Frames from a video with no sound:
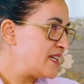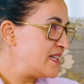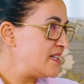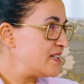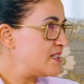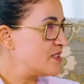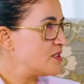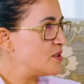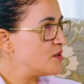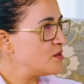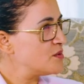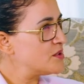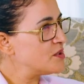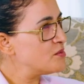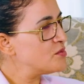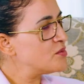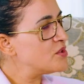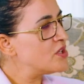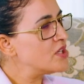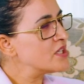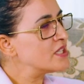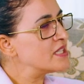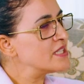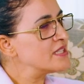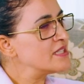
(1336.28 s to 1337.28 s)
No, the
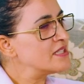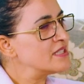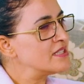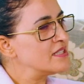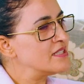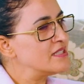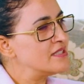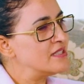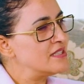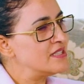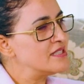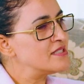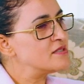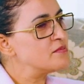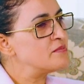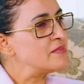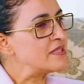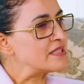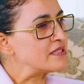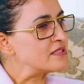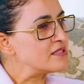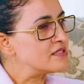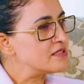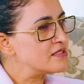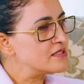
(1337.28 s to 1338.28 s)
Moroccan is
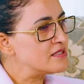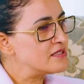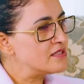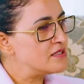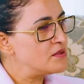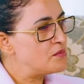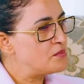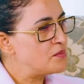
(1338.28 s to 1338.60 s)
mixed.